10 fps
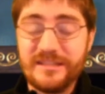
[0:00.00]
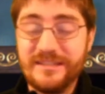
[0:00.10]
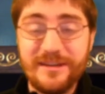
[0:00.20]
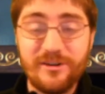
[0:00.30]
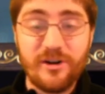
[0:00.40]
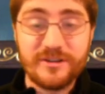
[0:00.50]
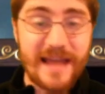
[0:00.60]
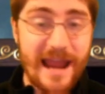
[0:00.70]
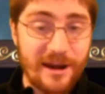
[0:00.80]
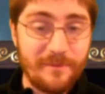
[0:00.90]
zero
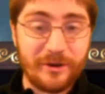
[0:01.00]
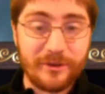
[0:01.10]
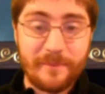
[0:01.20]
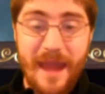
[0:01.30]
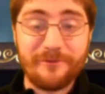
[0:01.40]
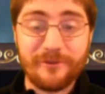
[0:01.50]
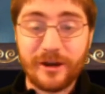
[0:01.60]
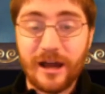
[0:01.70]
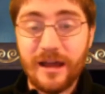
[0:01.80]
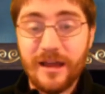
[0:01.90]
desire to build up
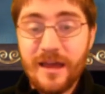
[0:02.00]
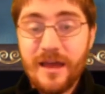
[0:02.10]
Africa.